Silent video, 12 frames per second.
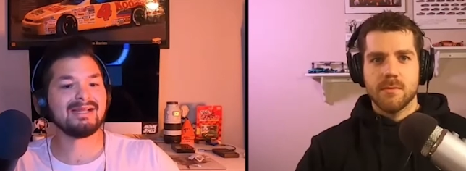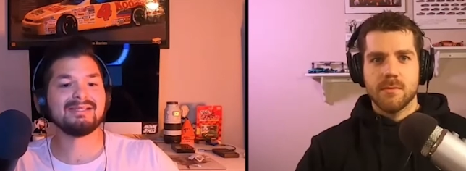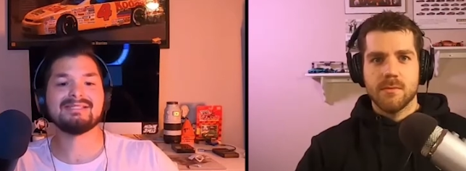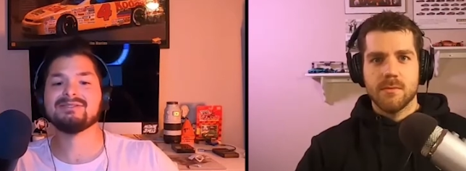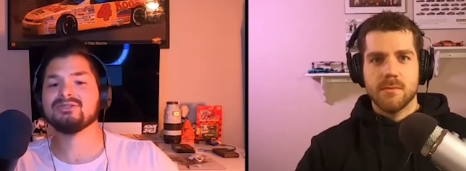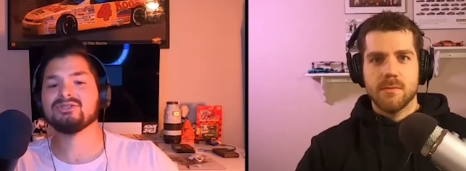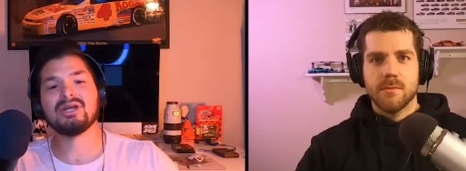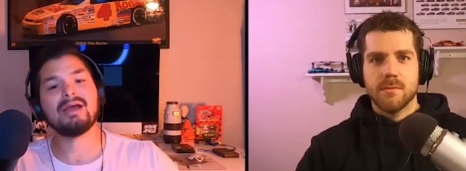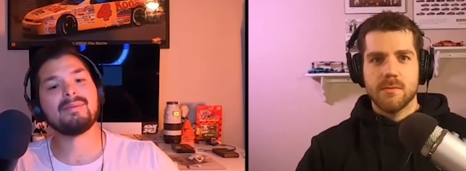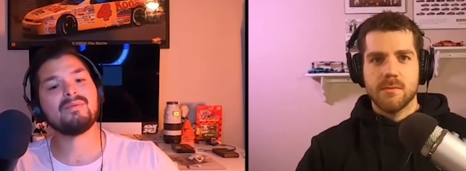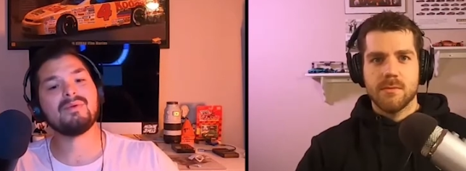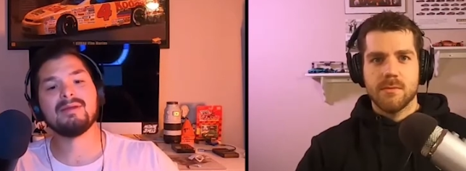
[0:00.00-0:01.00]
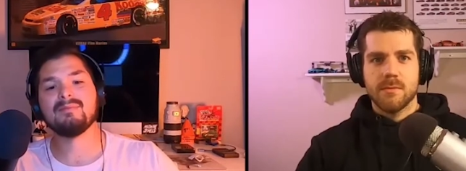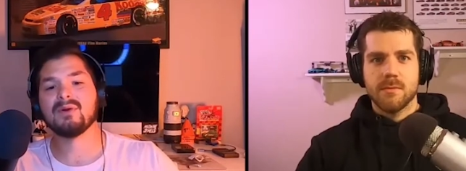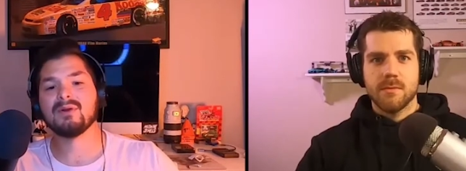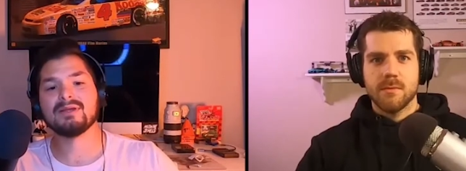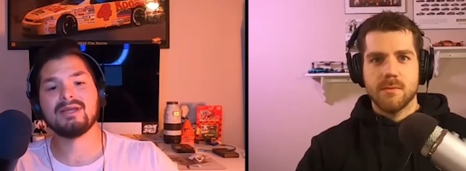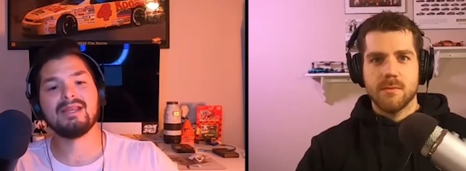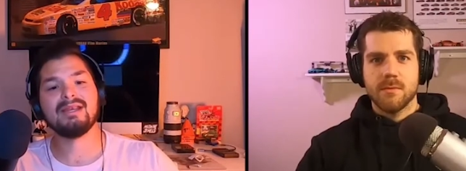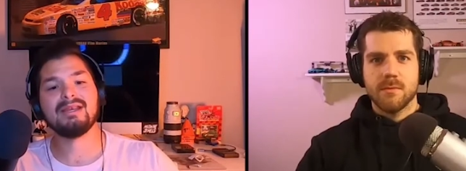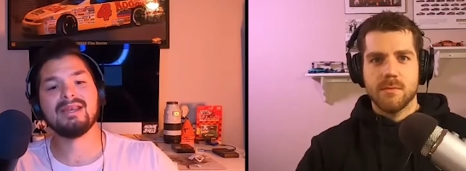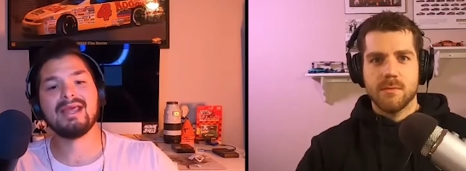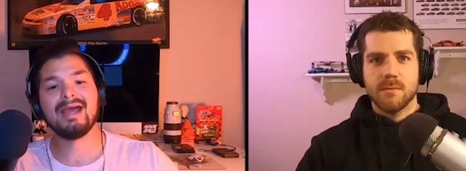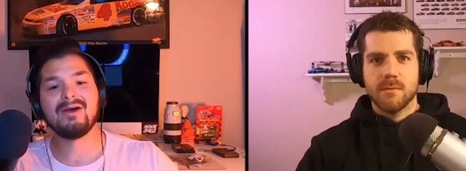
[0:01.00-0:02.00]
Speaker 1: still driving away, Mark. And
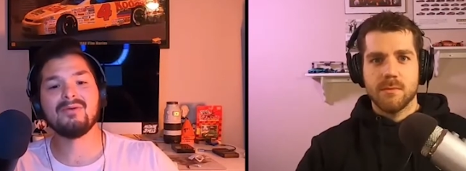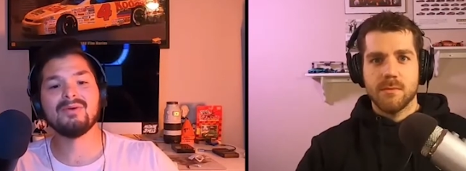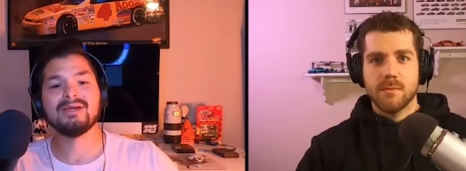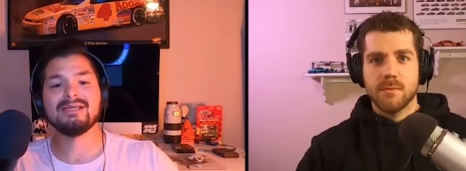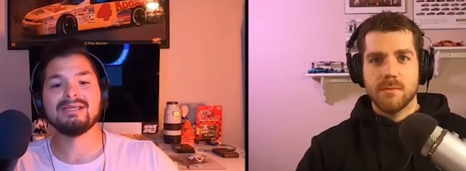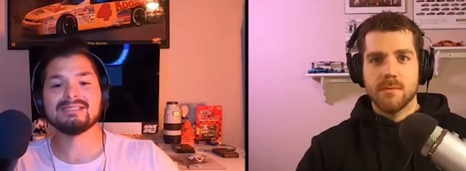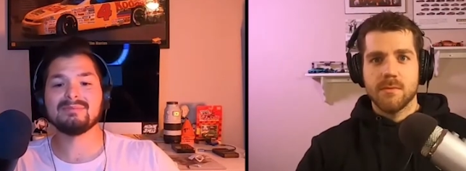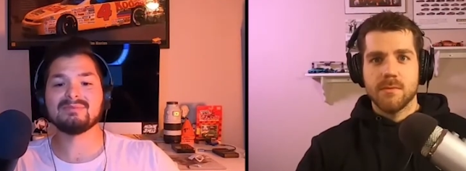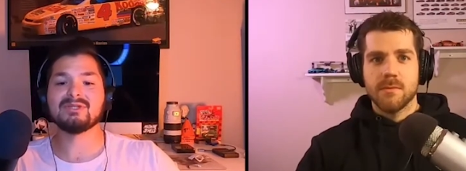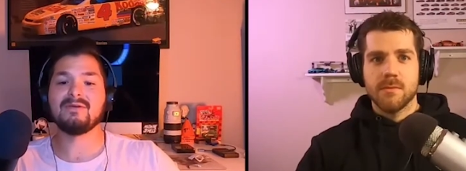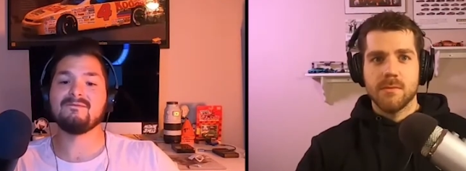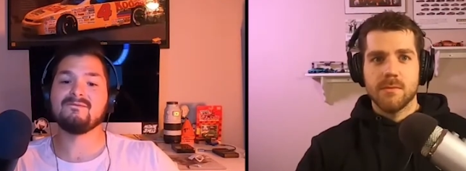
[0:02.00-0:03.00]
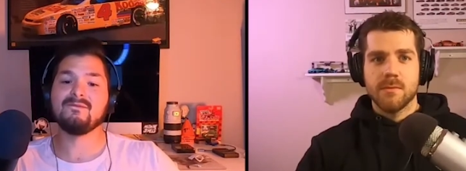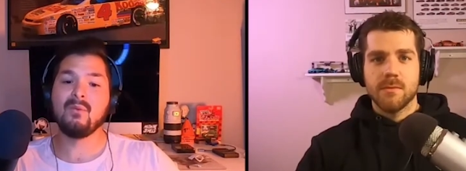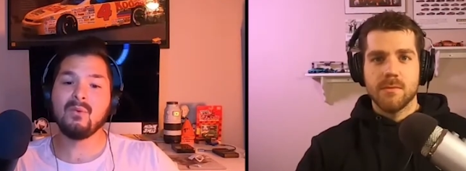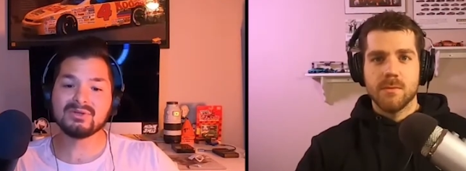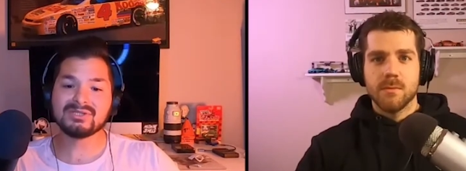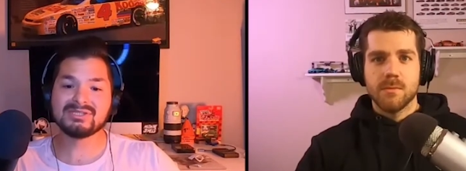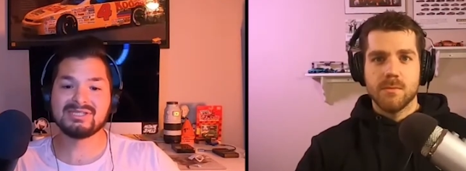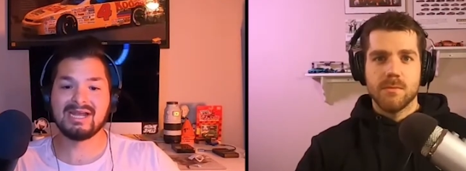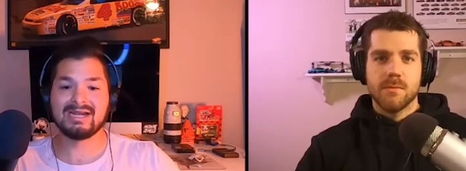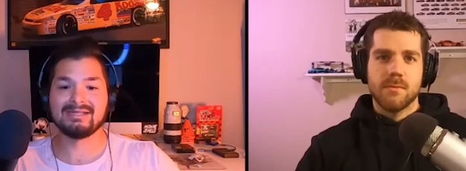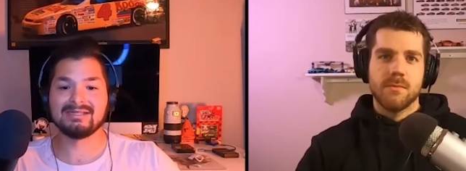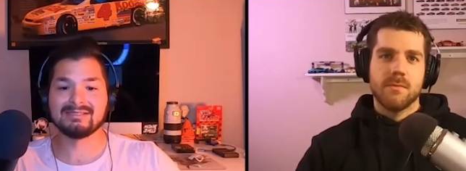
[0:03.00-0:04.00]
now he's up to four
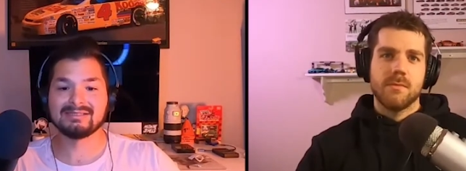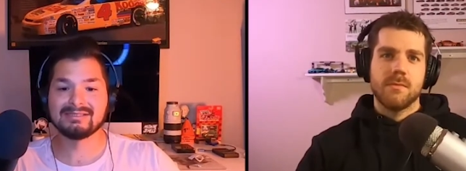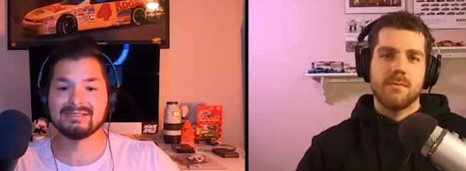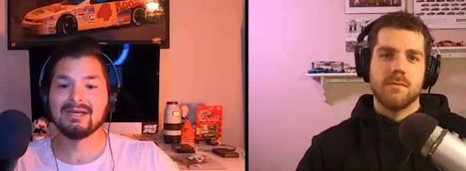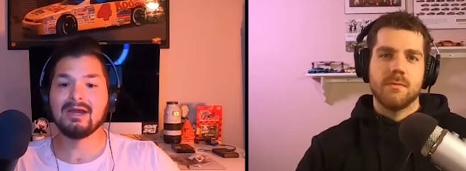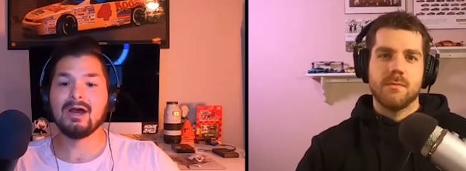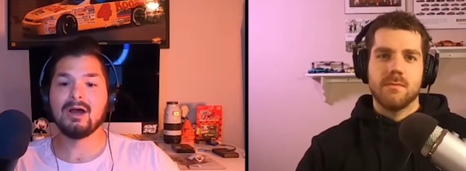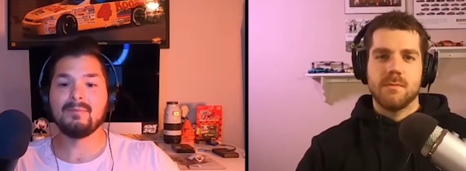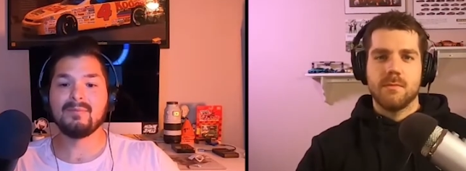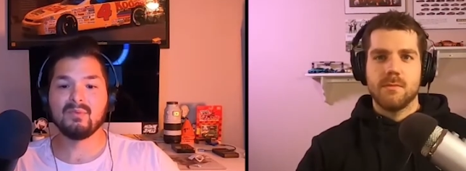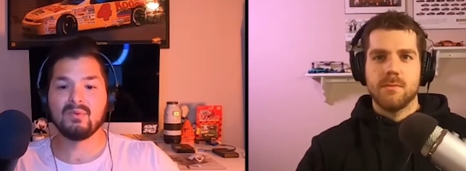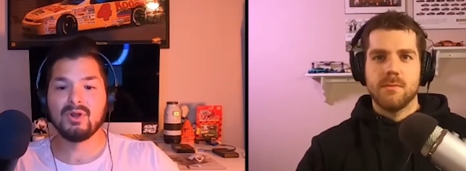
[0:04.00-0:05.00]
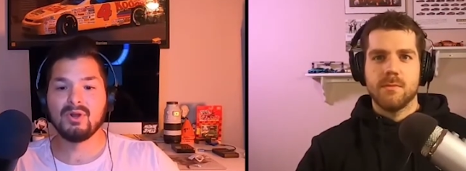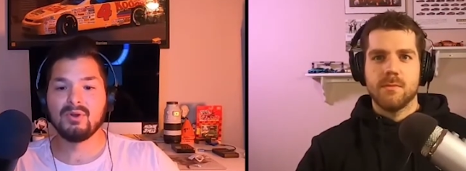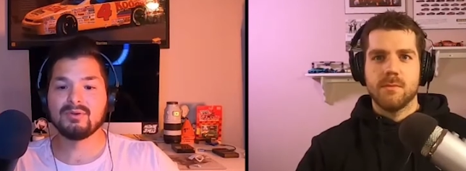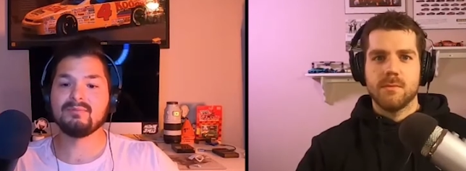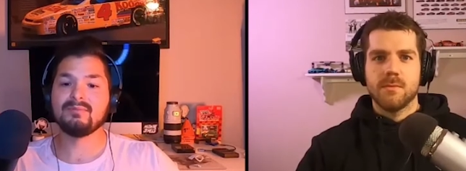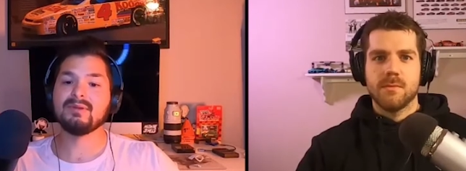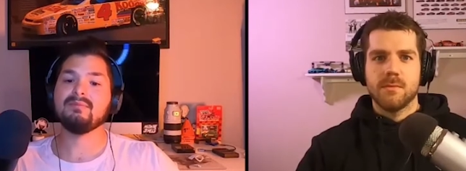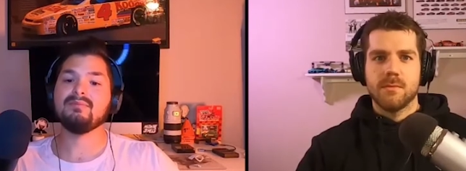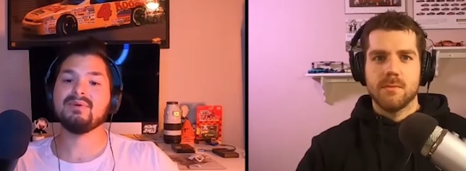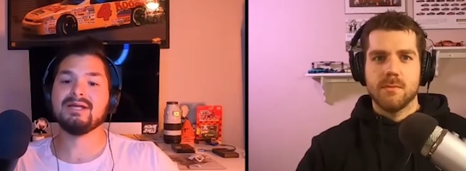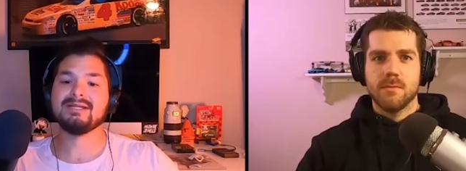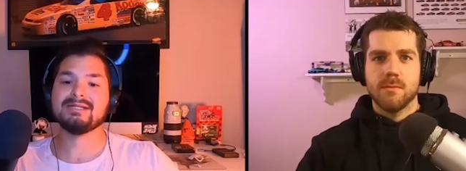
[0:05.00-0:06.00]
seconds up the road, but
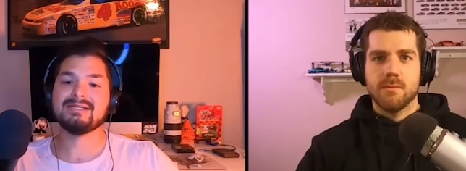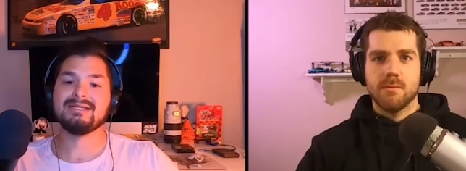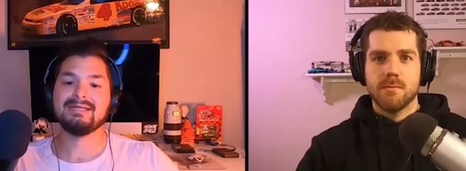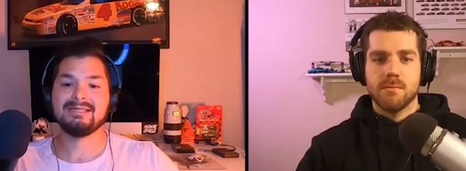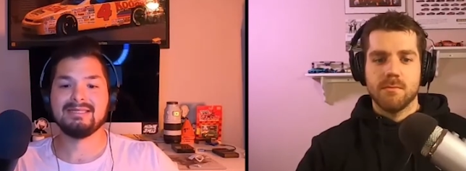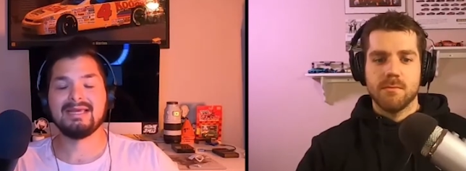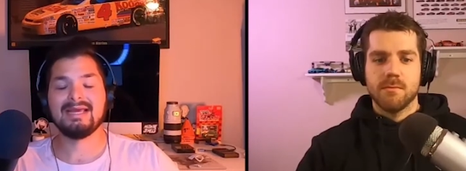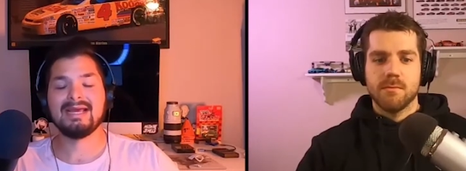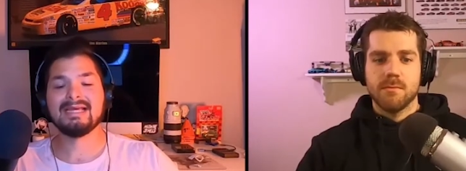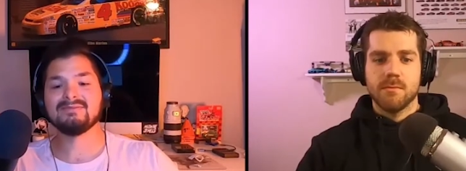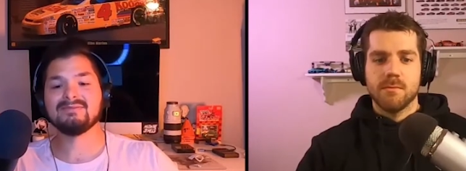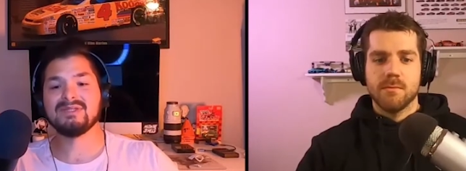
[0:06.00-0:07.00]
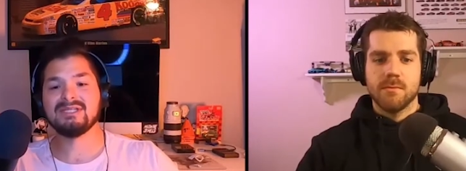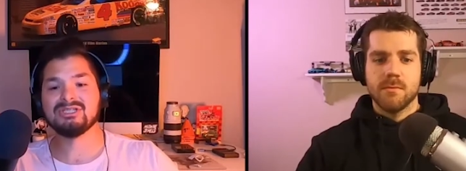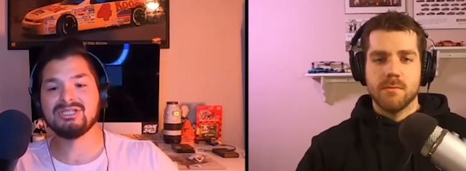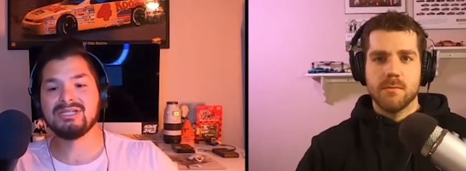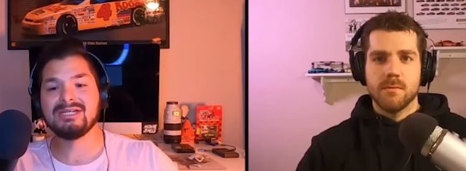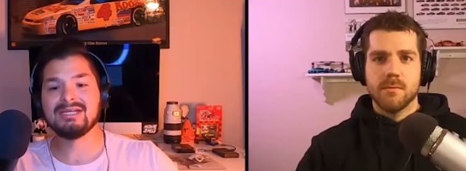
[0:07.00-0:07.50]
the S V G